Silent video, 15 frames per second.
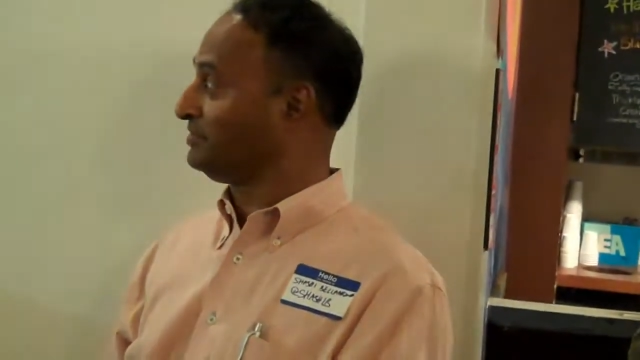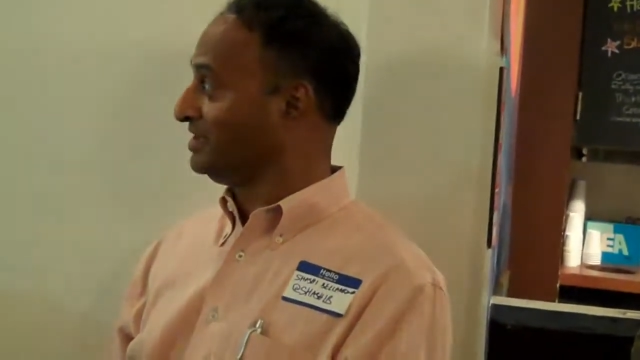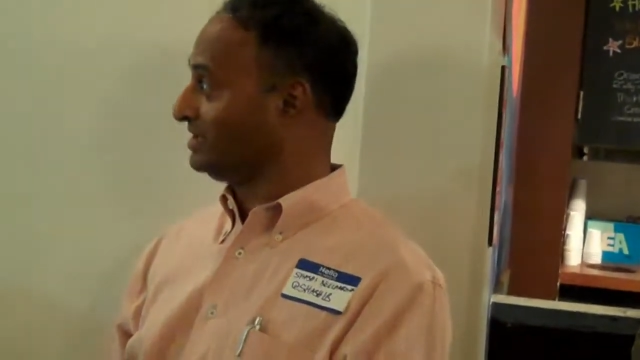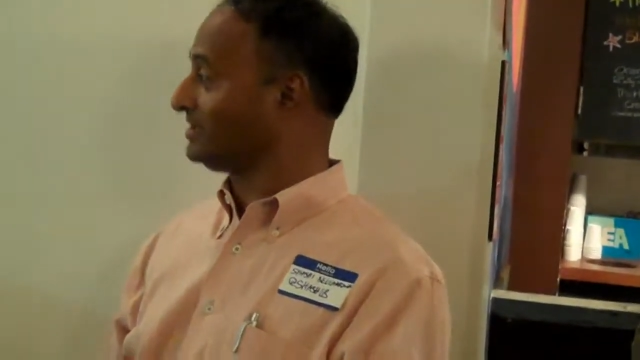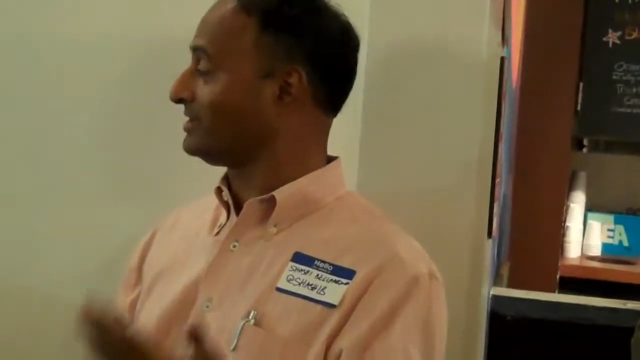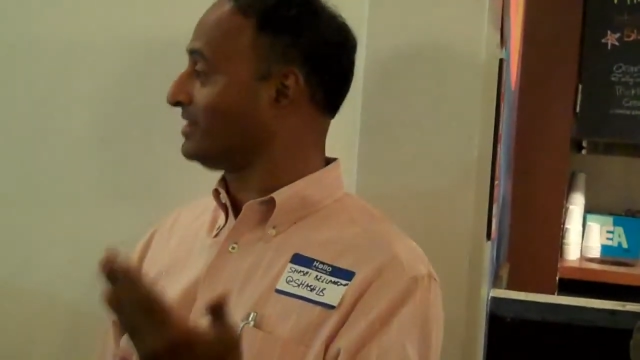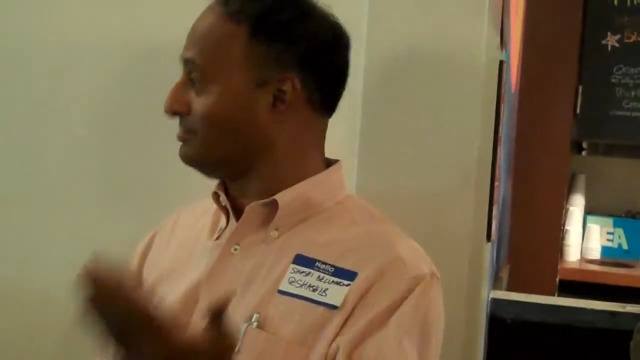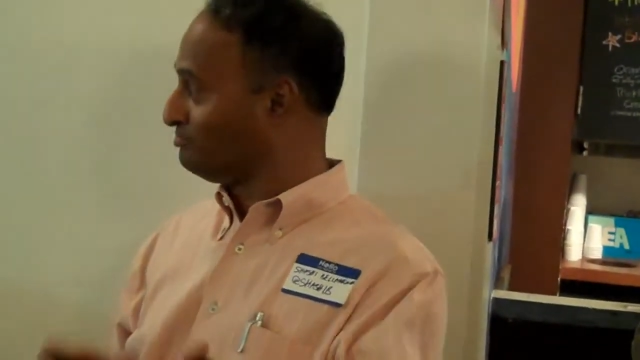
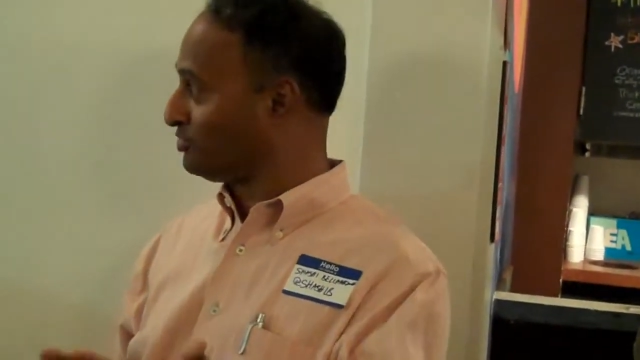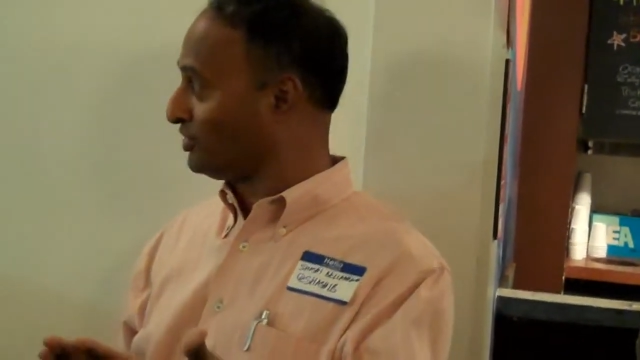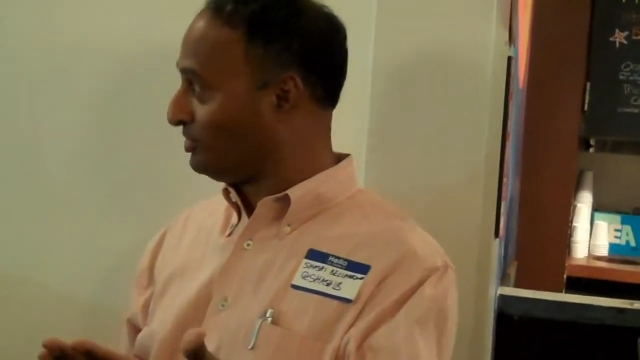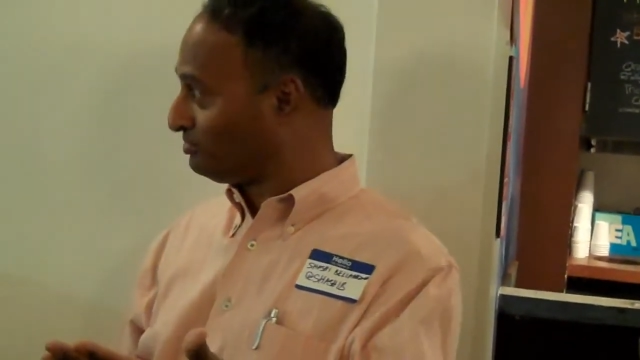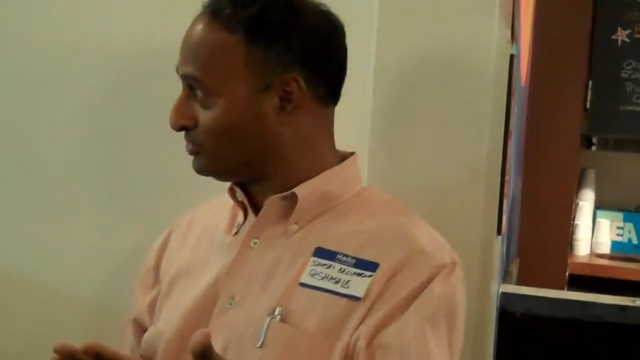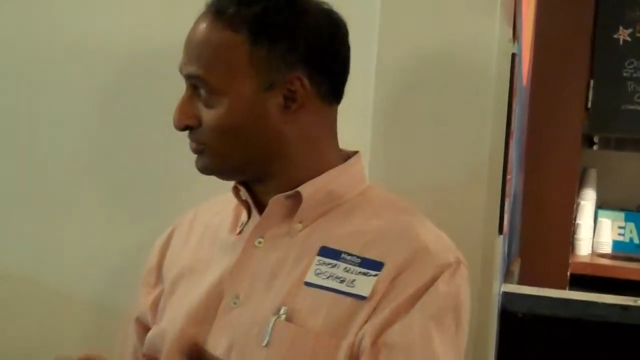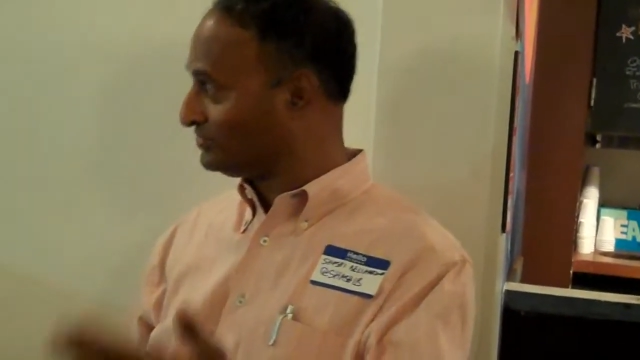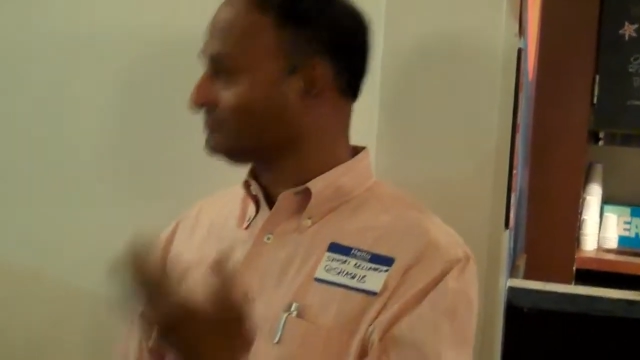speak
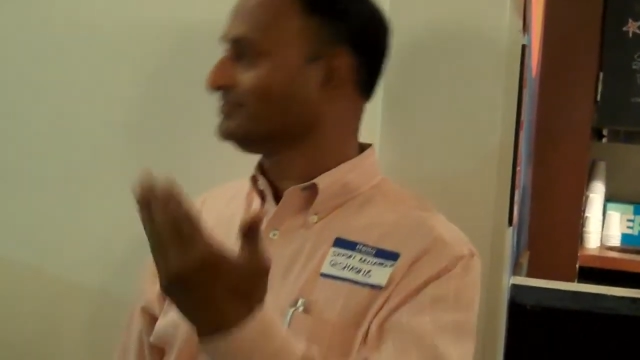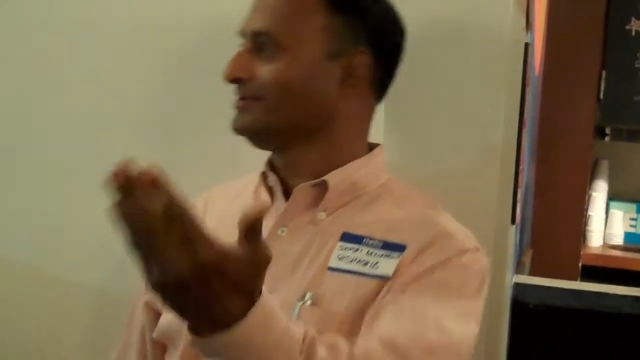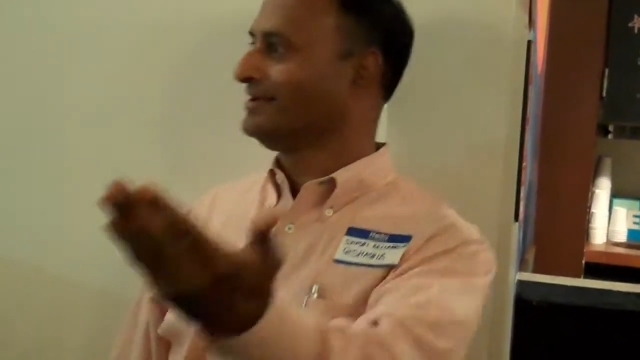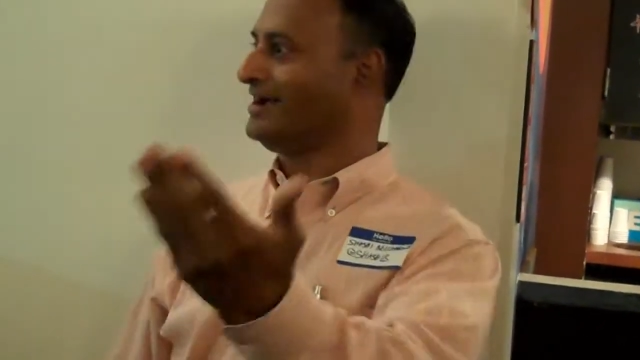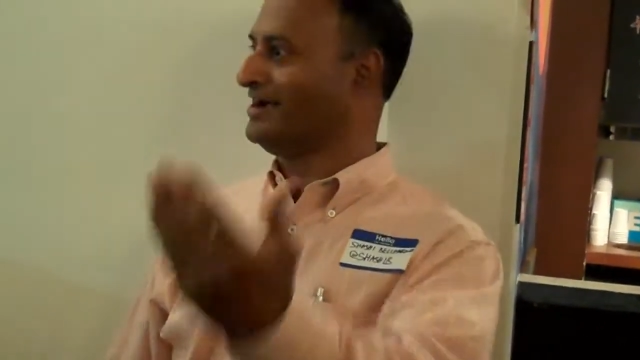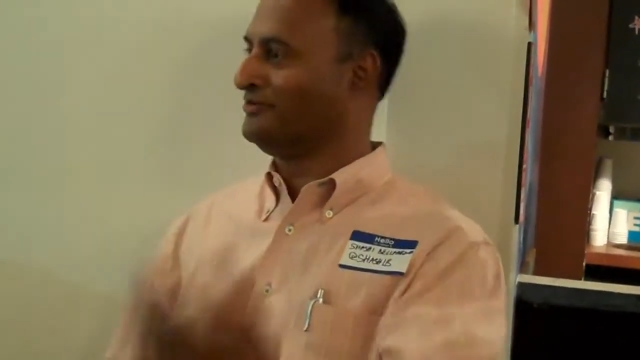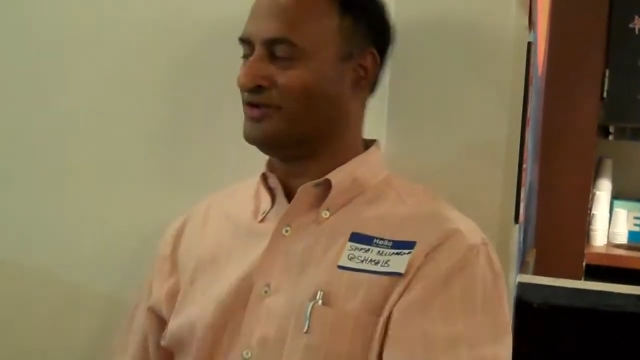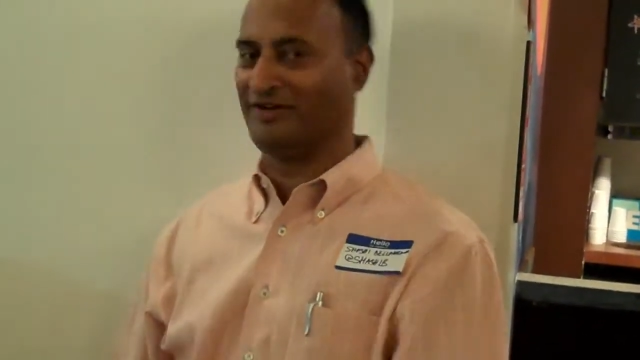impromptu,
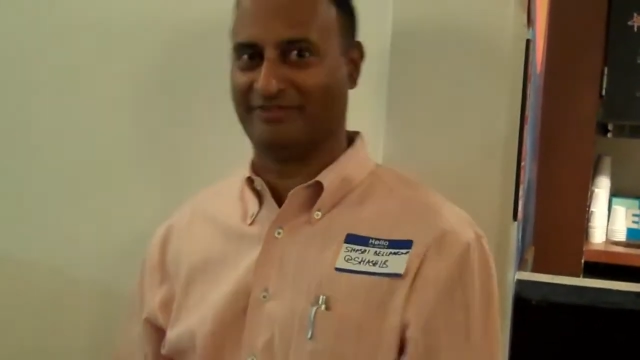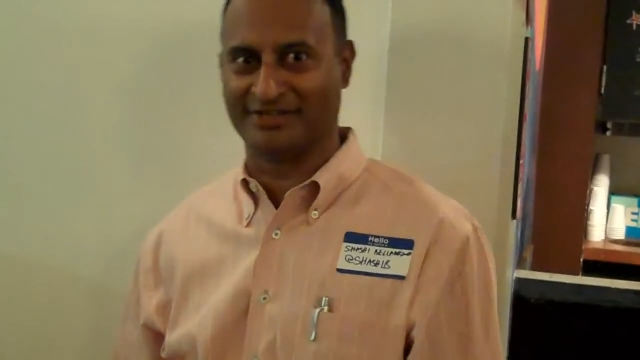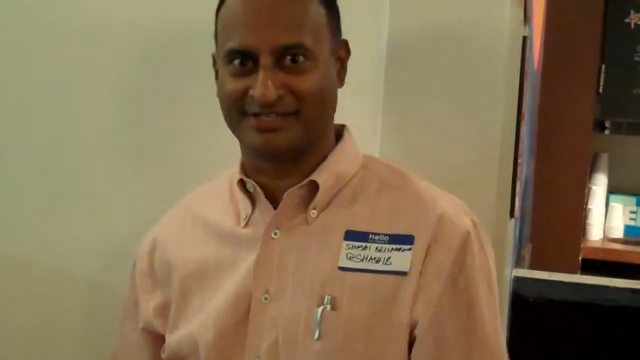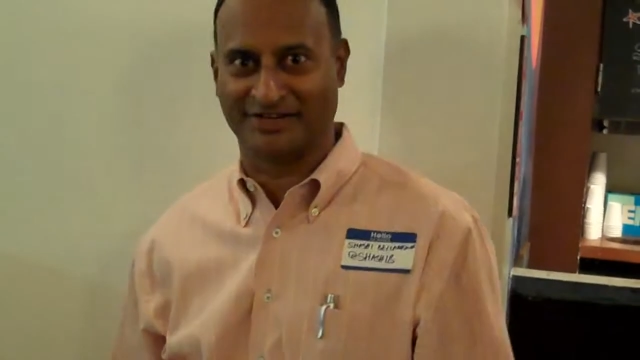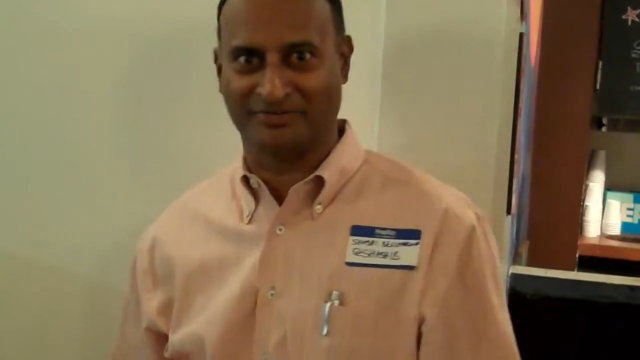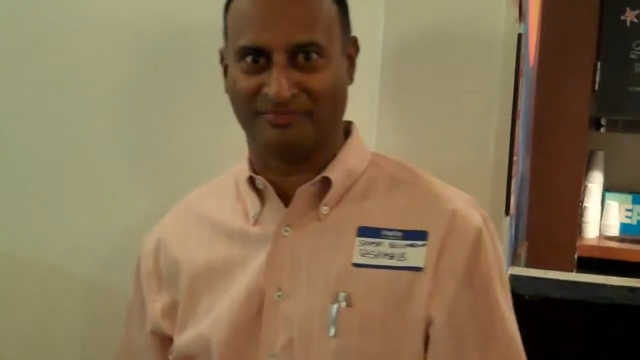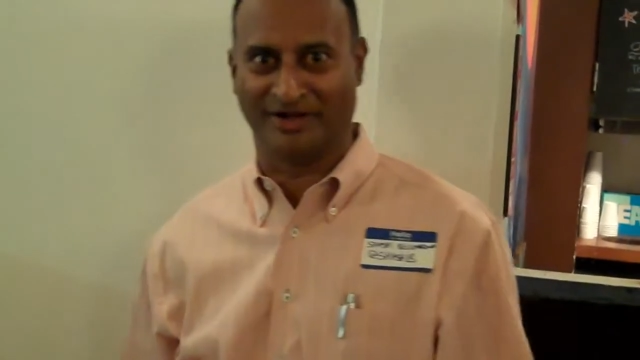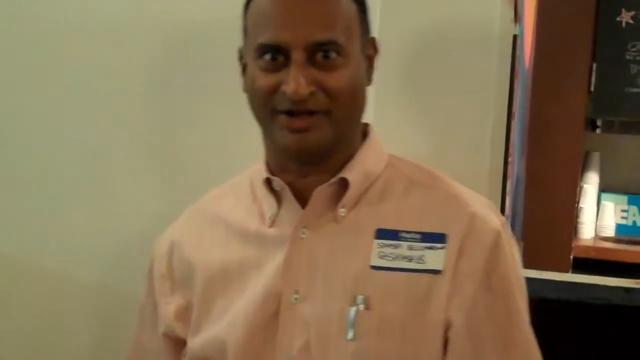I would have
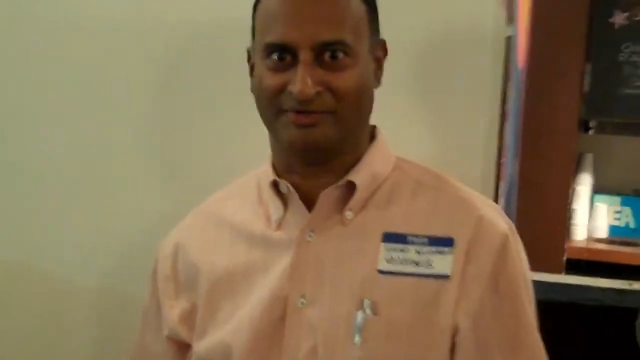achieved